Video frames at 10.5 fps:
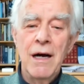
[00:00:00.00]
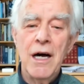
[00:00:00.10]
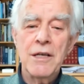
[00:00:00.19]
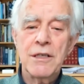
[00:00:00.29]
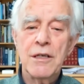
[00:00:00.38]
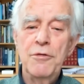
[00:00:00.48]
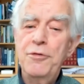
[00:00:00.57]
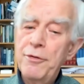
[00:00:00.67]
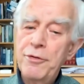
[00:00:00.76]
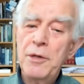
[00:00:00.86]
asking
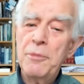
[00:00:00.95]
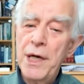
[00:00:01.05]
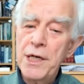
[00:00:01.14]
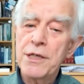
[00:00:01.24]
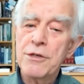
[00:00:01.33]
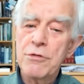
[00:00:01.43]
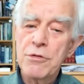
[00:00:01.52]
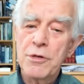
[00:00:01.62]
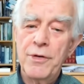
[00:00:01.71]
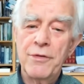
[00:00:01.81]
50 patients who
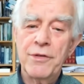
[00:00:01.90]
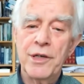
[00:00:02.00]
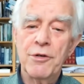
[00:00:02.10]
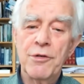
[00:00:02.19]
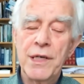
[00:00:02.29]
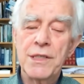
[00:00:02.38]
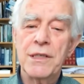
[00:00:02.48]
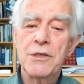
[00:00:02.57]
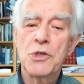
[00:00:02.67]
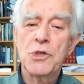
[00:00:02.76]
survived cardiac arrest,
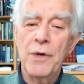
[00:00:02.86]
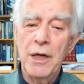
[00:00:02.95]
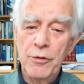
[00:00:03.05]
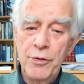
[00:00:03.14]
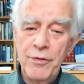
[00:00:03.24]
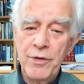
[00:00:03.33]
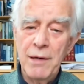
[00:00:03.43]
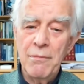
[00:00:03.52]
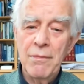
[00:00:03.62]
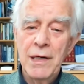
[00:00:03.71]
and 12 of
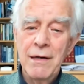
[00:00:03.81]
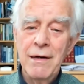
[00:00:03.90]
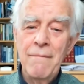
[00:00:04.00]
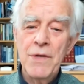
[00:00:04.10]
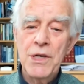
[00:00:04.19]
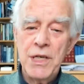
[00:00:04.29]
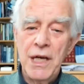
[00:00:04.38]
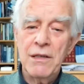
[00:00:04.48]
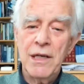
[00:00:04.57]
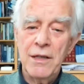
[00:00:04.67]
them
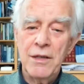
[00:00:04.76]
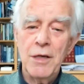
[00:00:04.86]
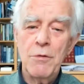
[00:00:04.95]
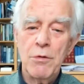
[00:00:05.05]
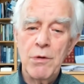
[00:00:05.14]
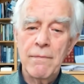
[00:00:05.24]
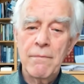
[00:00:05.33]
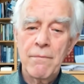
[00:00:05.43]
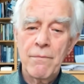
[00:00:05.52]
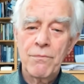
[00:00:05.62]
shared the NDE with me.
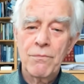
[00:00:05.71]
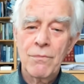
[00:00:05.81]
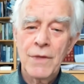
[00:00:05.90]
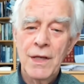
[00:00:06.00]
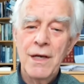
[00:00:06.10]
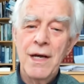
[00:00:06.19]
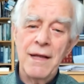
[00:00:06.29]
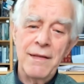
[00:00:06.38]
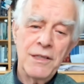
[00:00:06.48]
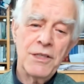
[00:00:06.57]

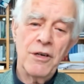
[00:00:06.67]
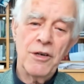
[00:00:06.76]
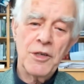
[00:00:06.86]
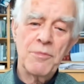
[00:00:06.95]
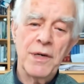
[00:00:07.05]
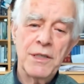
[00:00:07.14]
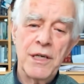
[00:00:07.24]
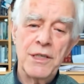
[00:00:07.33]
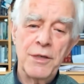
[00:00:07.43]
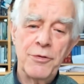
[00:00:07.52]
And that started my
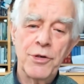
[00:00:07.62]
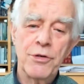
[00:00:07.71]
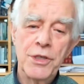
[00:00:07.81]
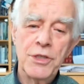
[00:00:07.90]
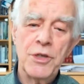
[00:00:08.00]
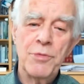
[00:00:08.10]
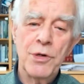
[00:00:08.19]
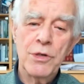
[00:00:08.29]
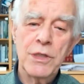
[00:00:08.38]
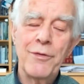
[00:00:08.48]
scientific curiosity
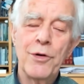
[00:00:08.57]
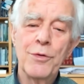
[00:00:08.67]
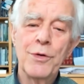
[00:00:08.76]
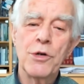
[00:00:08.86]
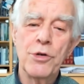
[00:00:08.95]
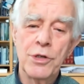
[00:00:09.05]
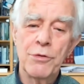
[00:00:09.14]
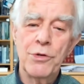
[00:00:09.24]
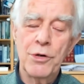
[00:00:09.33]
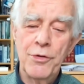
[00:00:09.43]
because I've always learned
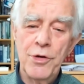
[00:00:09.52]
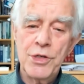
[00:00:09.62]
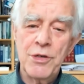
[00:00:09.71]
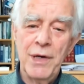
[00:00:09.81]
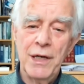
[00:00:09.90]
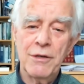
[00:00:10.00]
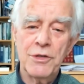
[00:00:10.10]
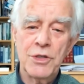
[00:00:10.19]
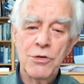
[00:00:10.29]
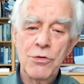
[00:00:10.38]
from university medical
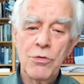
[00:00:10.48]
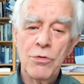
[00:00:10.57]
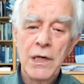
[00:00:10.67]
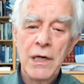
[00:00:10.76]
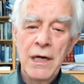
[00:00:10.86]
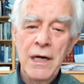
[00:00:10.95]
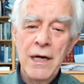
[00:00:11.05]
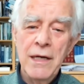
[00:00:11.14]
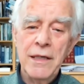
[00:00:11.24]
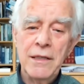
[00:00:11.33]
school
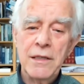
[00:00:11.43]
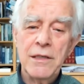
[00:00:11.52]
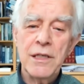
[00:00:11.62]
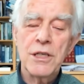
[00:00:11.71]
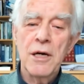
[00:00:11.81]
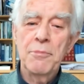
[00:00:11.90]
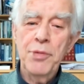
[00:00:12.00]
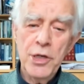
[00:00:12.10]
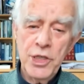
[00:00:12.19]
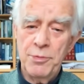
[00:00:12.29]
that it is
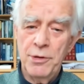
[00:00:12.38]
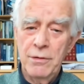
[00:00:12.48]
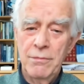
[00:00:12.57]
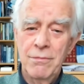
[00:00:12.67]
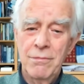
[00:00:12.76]
impossible